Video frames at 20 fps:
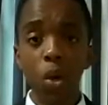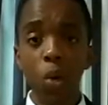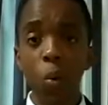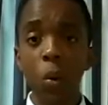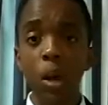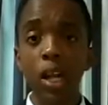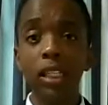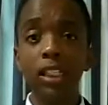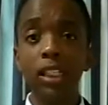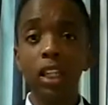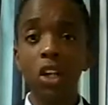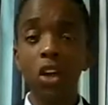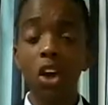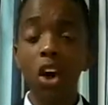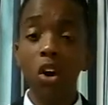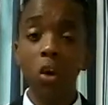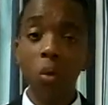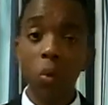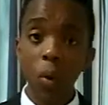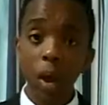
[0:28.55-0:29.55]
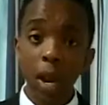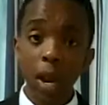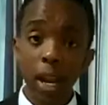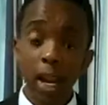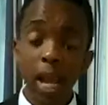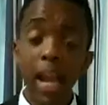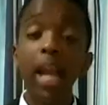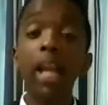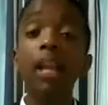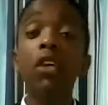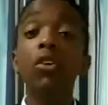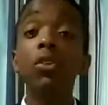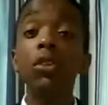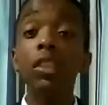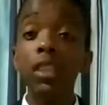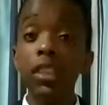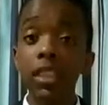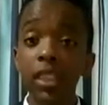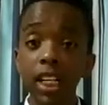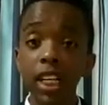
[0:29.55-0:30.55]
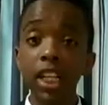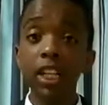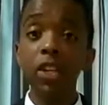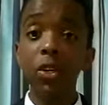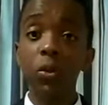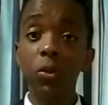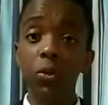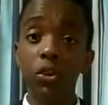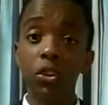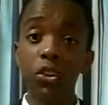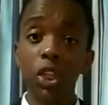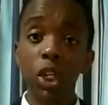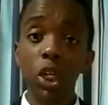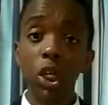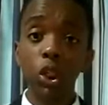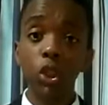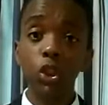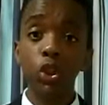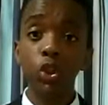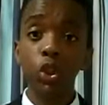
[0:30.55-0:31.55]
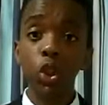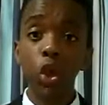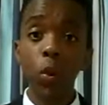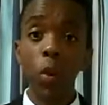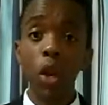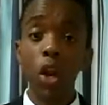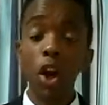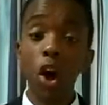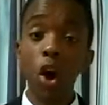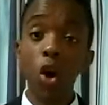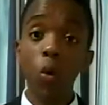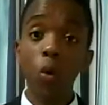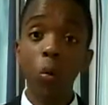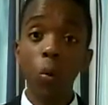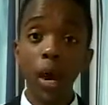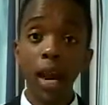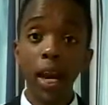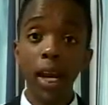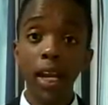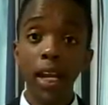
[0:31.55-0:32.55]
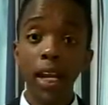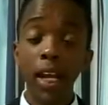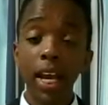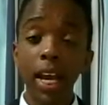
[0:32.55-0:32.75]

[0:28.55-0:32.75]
went a long way and continues to go a long way